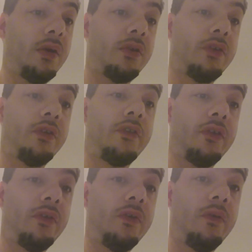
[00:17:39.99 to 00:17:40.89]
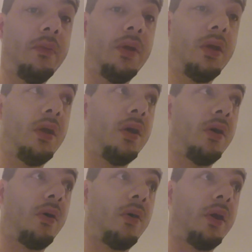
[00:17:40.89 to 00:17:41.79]
on YouTube
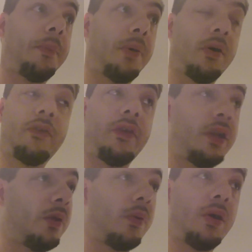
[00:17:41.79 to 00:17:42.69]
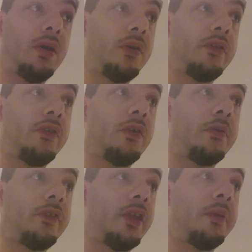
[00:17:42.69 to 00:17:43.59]
or in person, anywhere else, you're
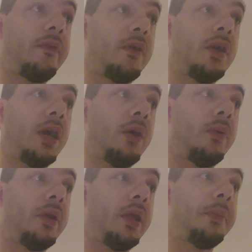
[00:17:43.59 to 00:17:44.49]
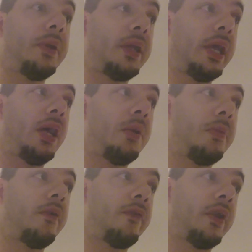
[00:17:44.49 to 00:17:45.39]
going to stand before God one day and be
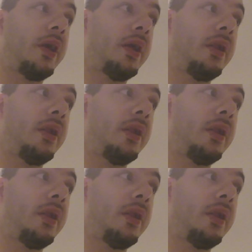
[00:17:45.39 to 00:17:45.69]
accountable for that.